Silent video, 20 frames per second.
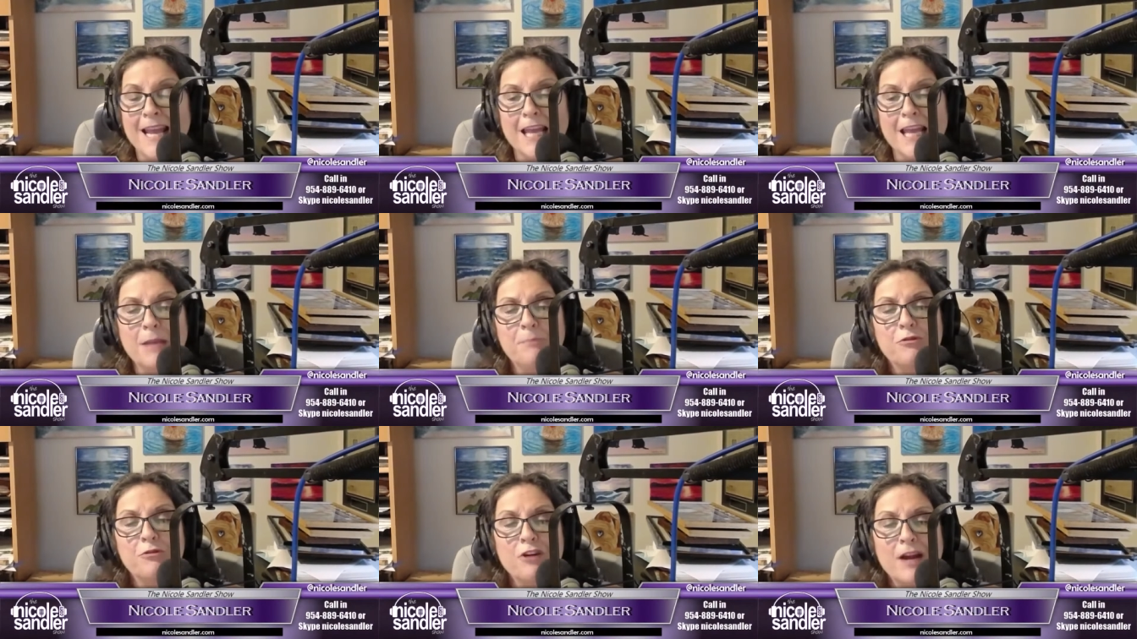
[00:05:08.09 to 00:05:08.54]

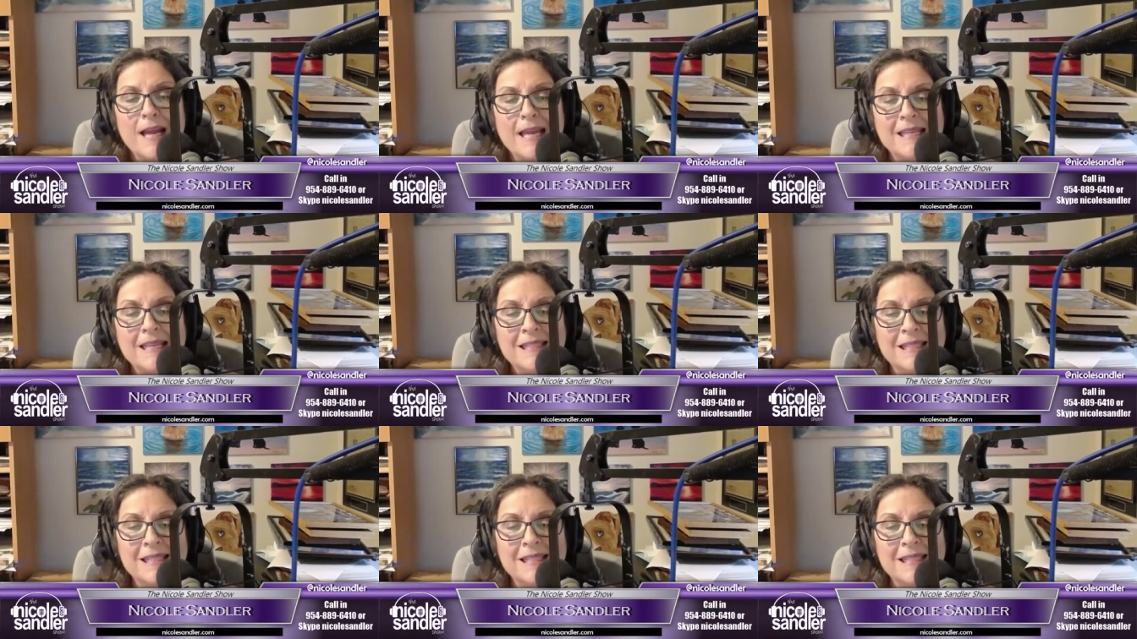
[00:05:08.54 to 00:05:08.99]
He
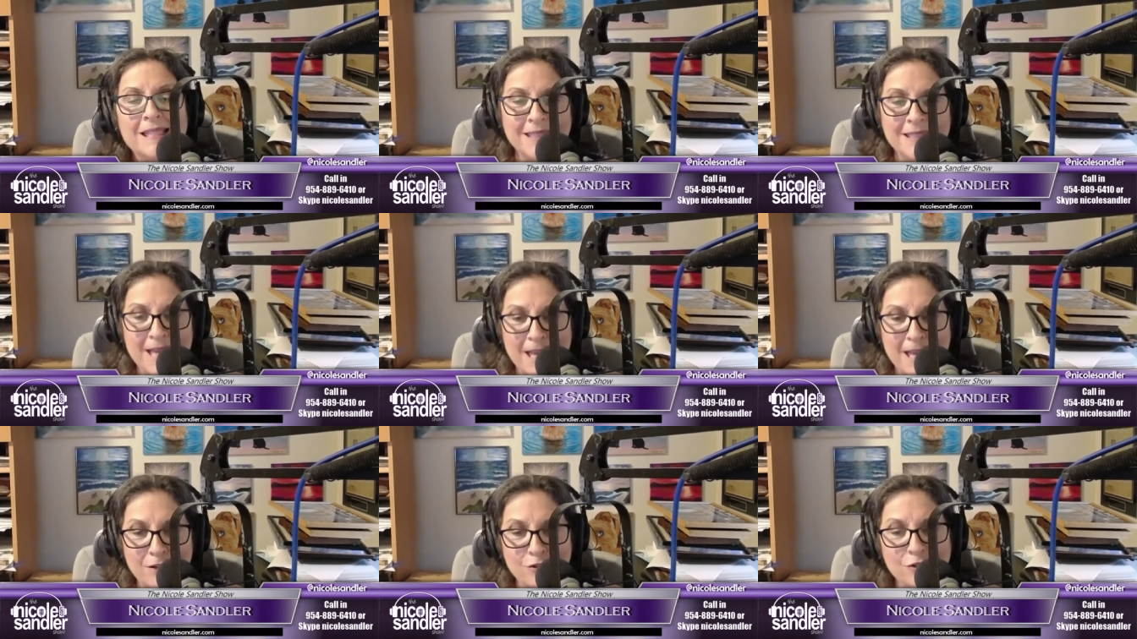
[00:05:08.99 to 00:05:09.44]
praised
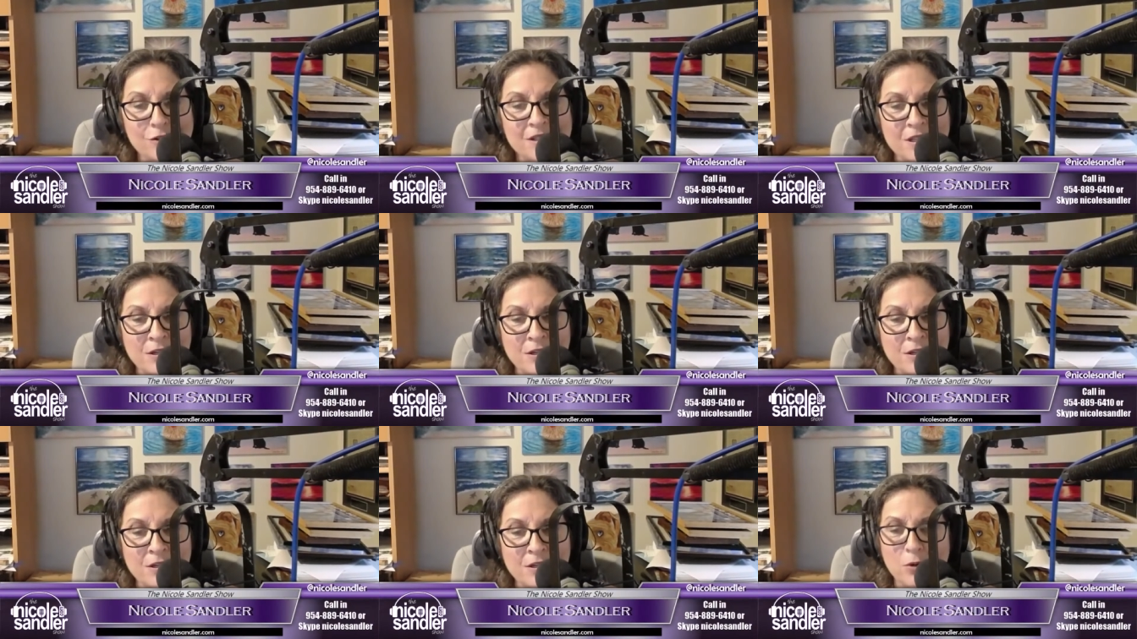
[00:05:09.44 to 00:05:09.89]
dictators
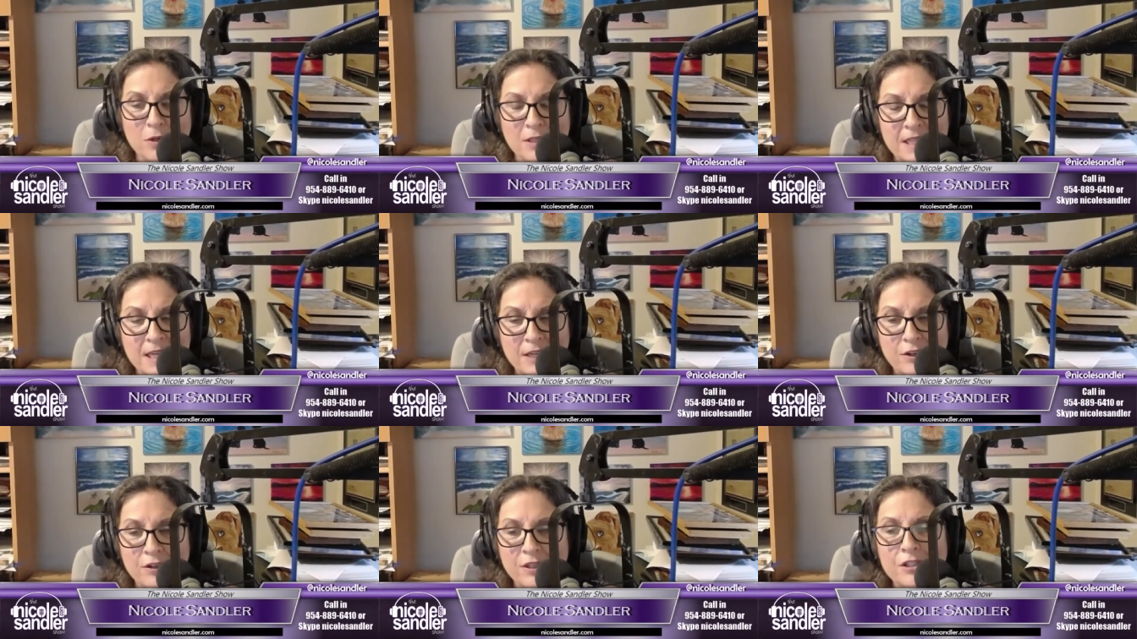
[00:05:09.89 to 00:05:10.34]
and
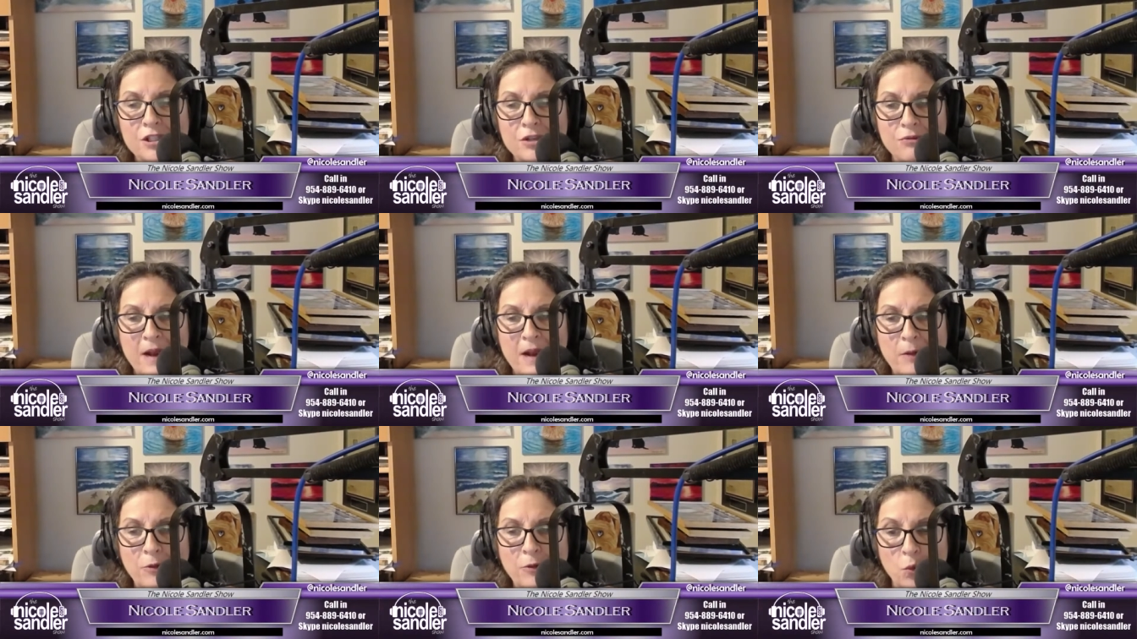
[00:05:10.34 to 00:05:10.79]
authoritarians
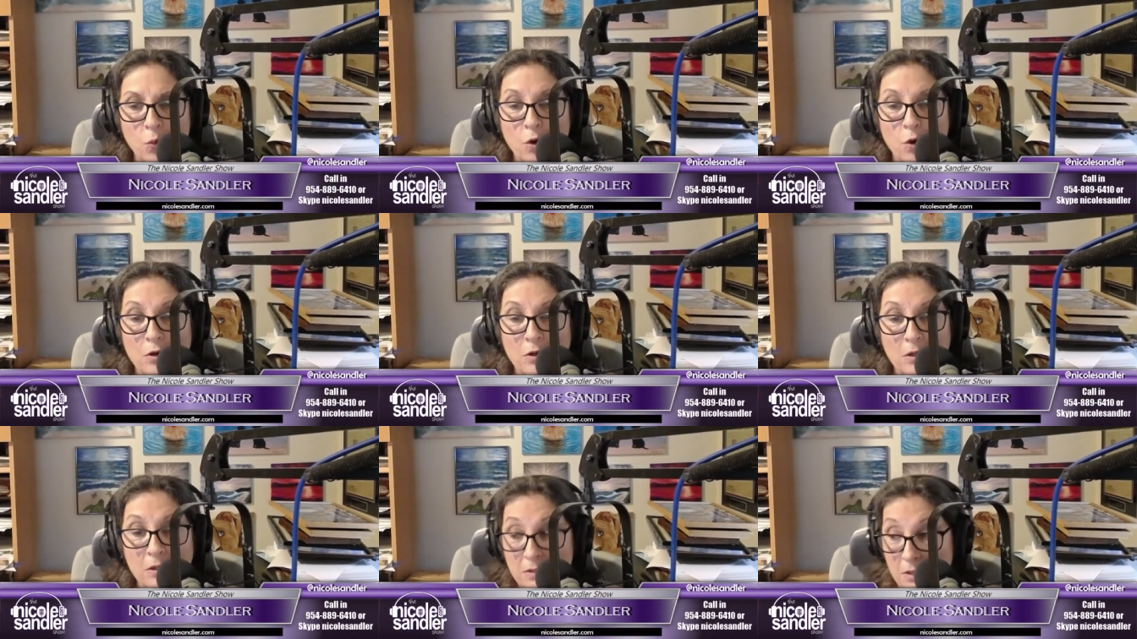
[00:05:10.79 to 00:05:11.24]
around the
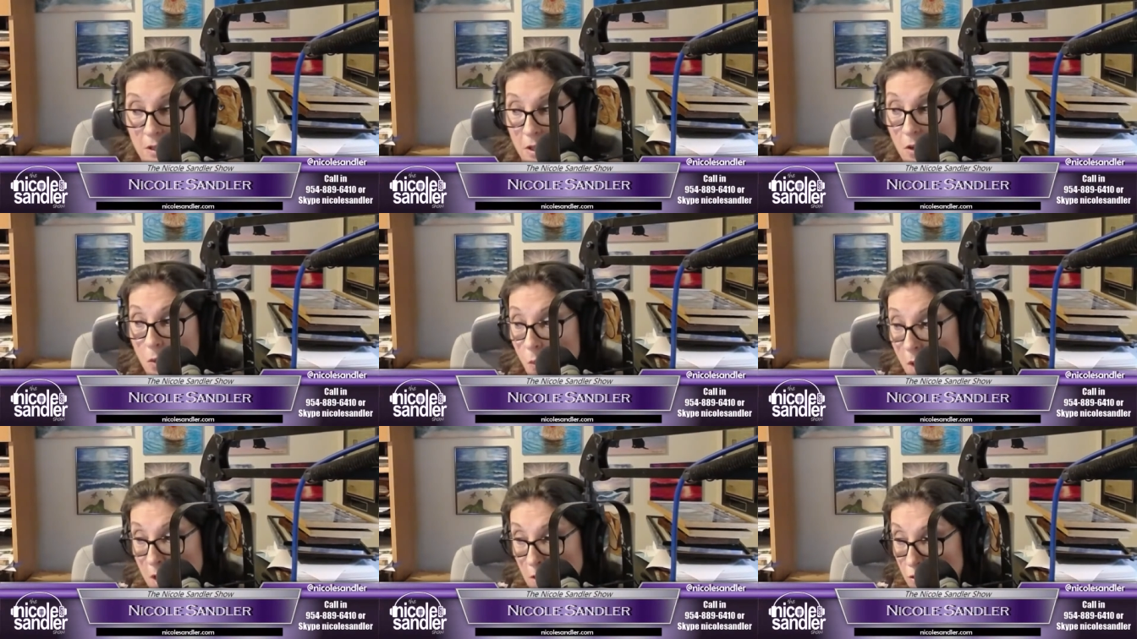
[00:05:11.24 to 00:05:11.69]
world
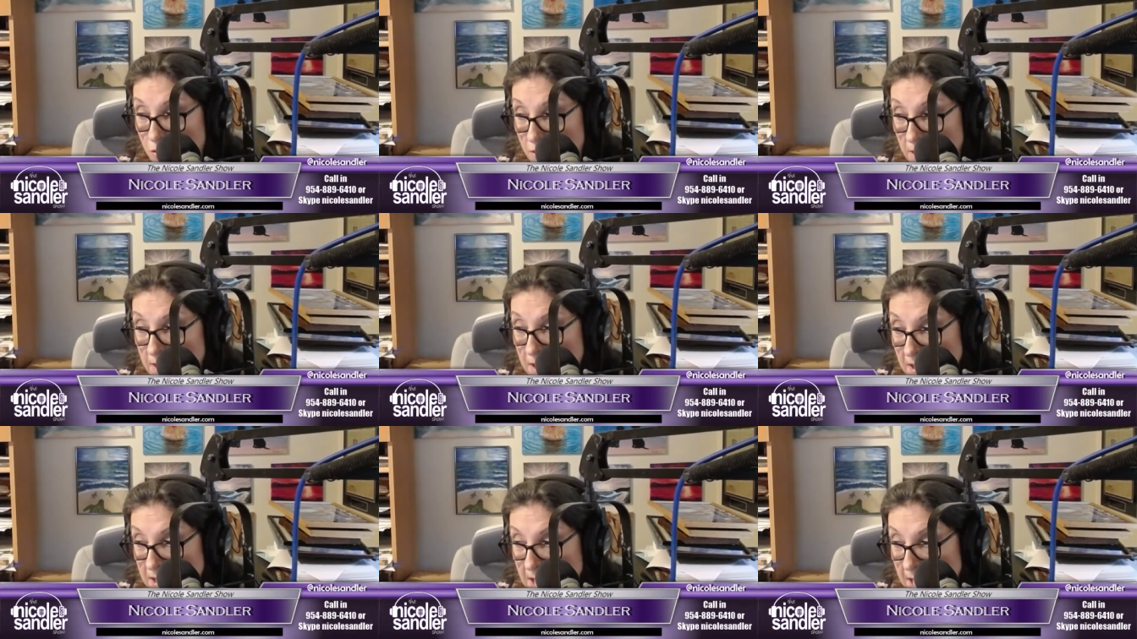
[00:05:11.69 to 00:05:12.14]
while
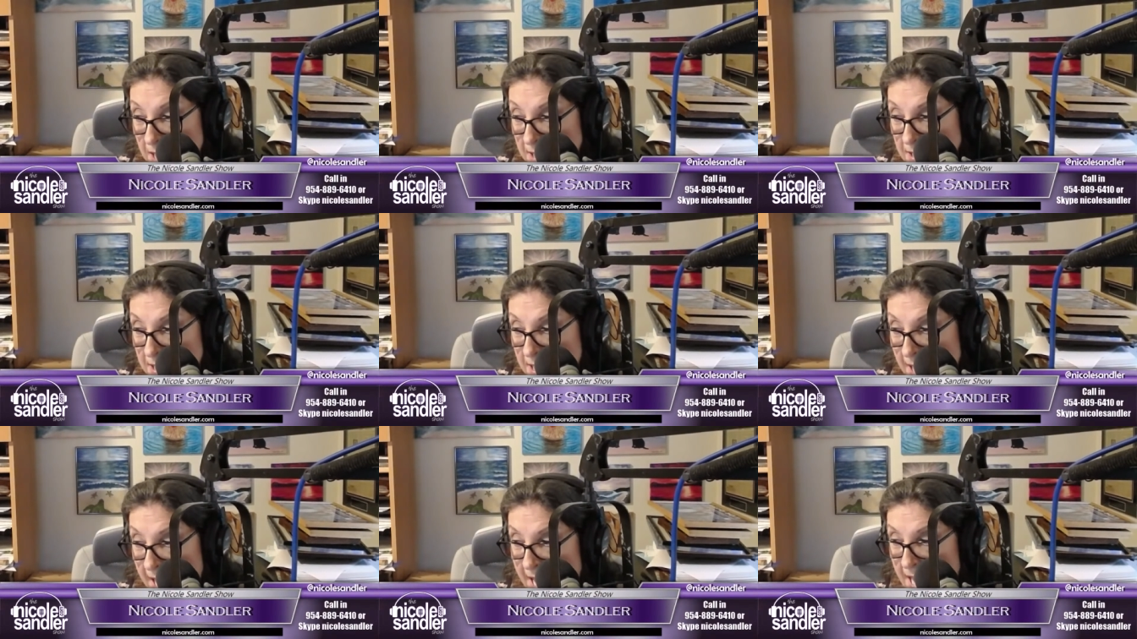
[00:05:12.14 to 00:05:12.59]

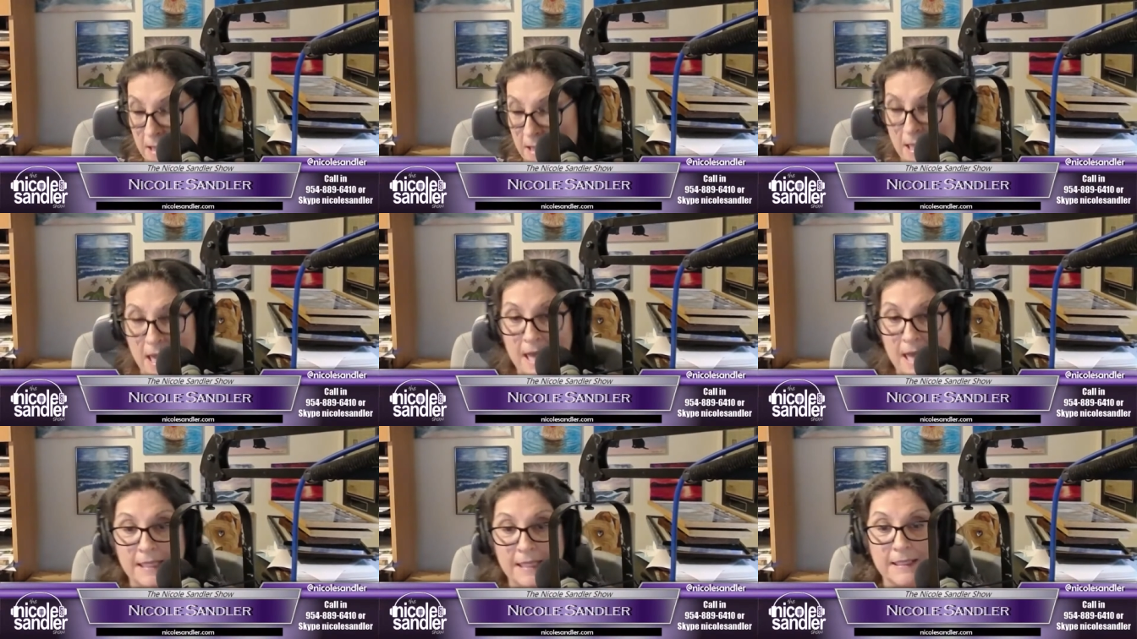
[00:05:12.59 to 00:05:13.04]
criticizing
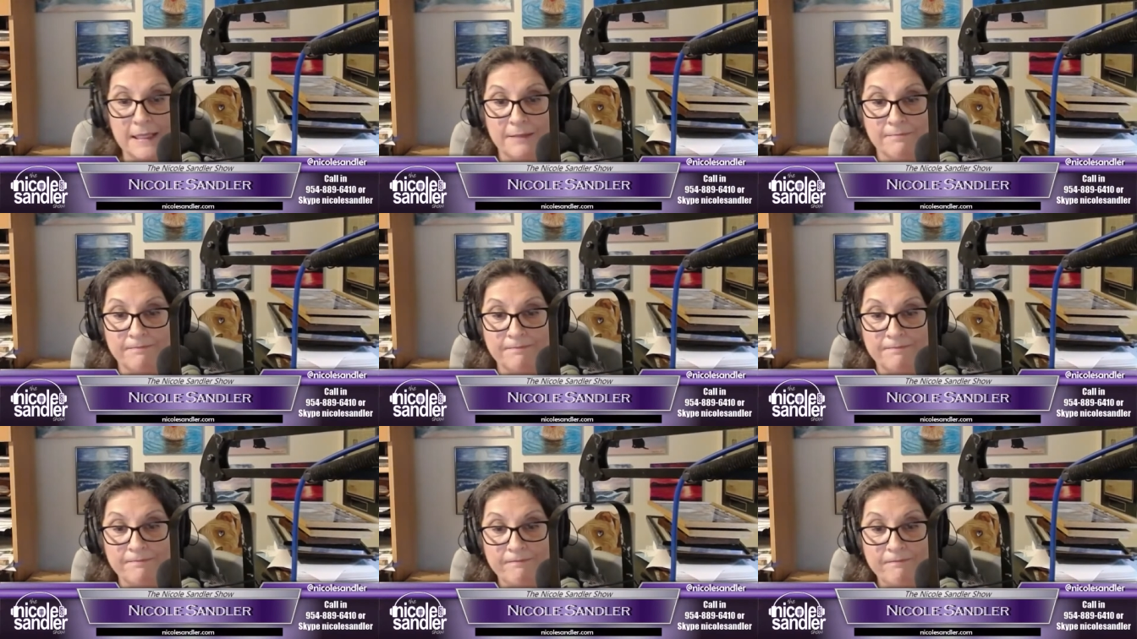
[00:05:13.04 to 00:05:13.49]

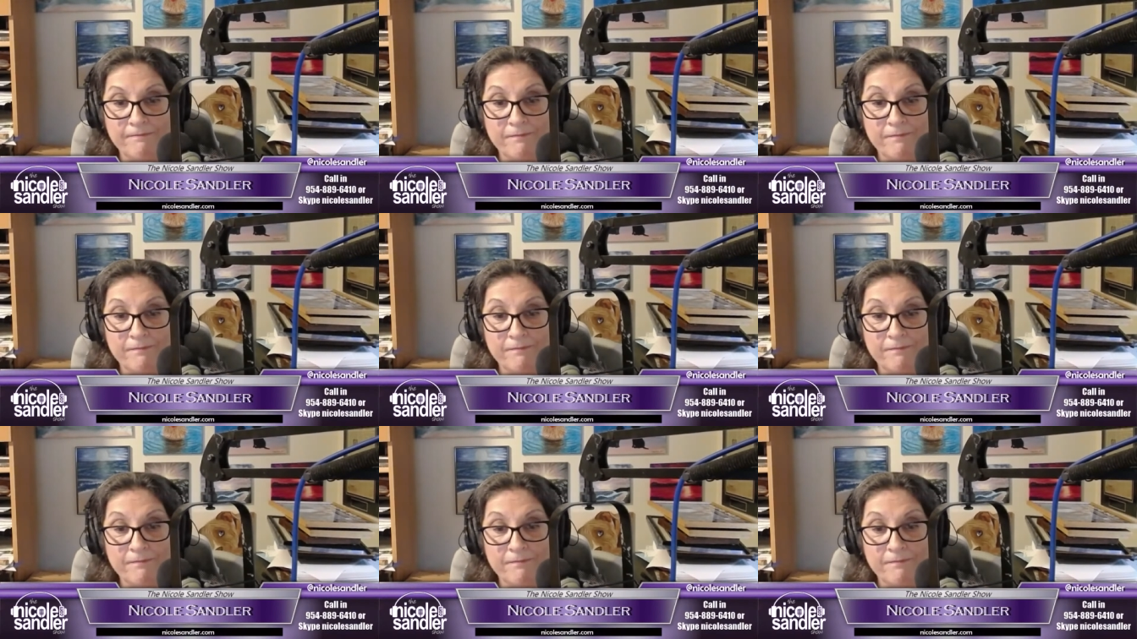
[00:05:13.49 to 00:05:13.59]
allies.